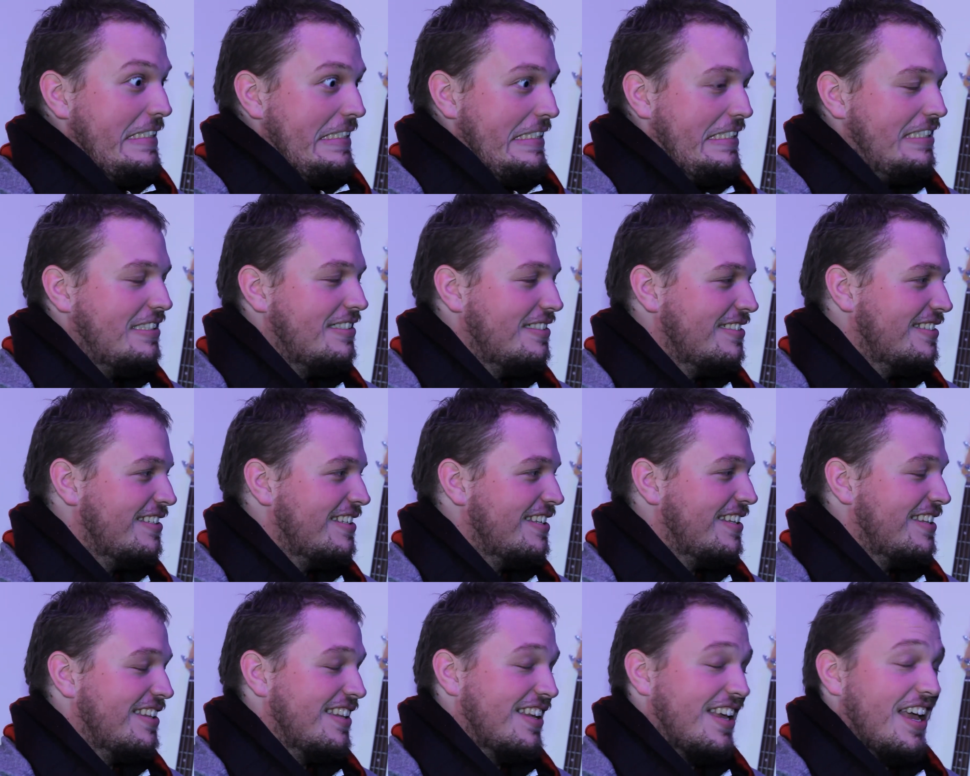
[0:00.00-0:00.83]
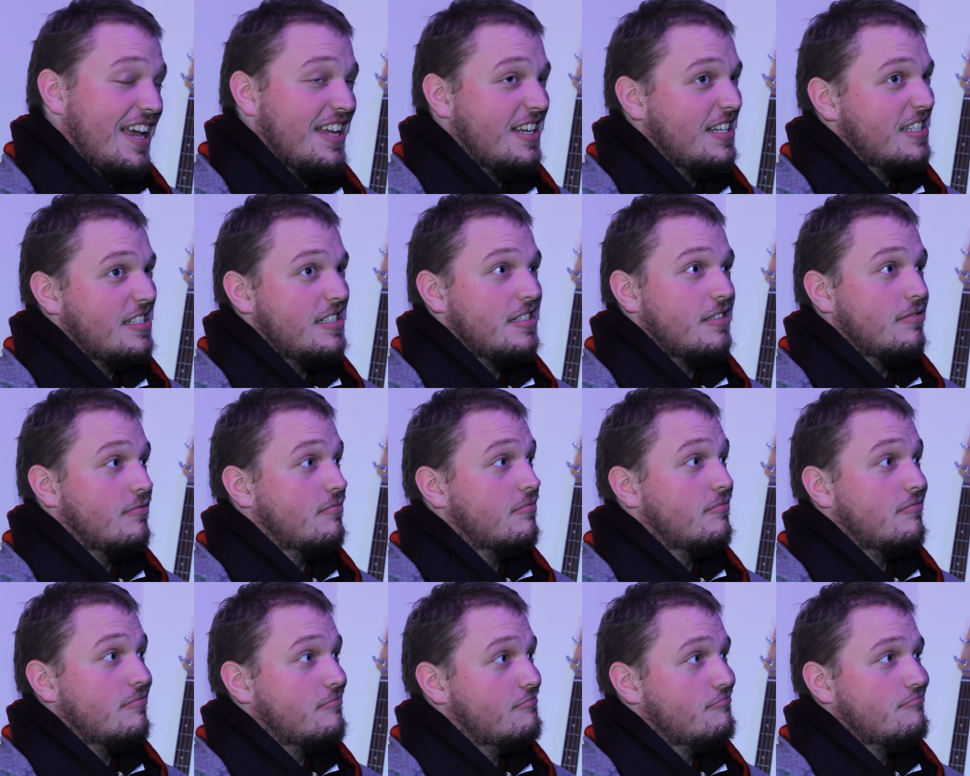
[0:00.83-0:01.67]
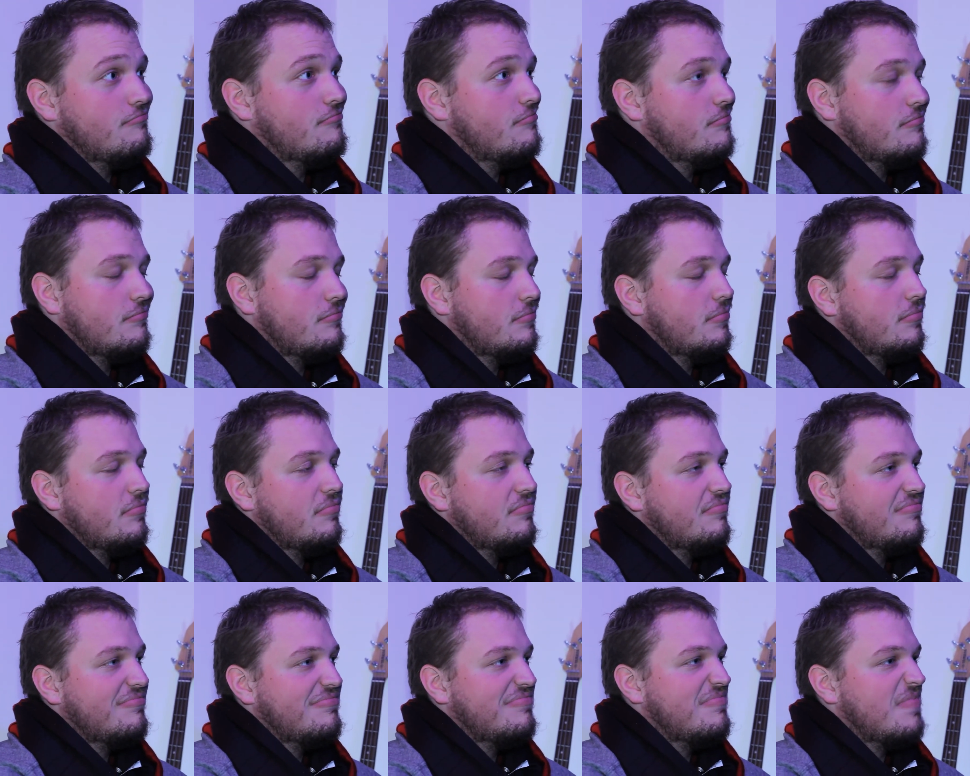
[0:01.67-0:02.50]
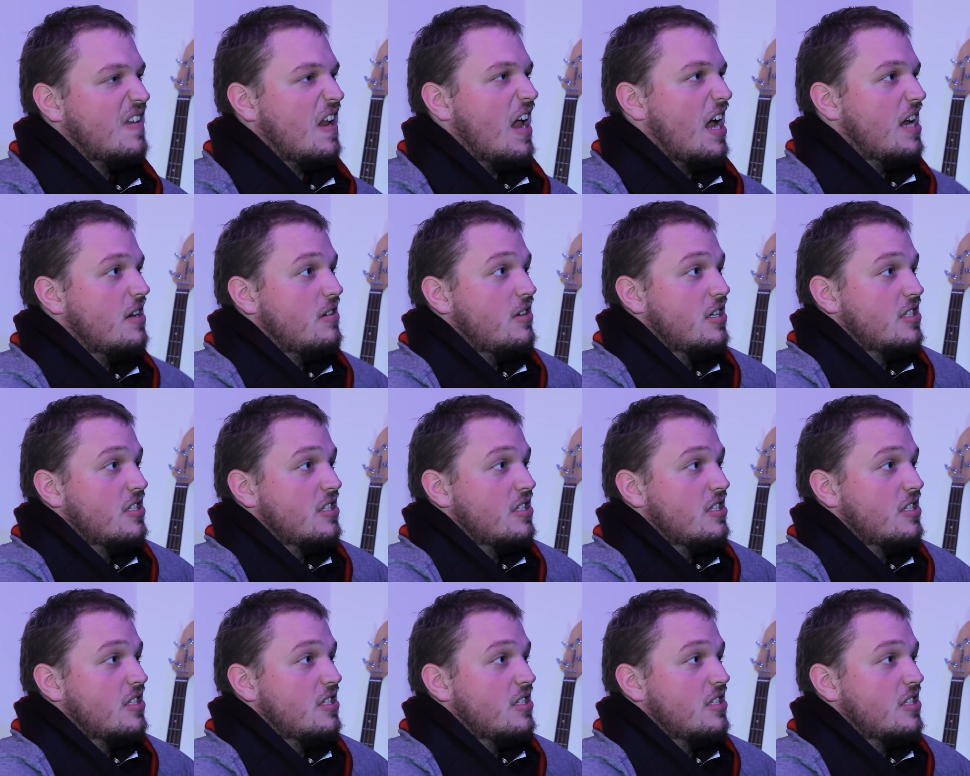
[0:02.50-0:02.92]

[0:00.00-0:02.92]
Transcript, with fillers: like, the guy doesn't guy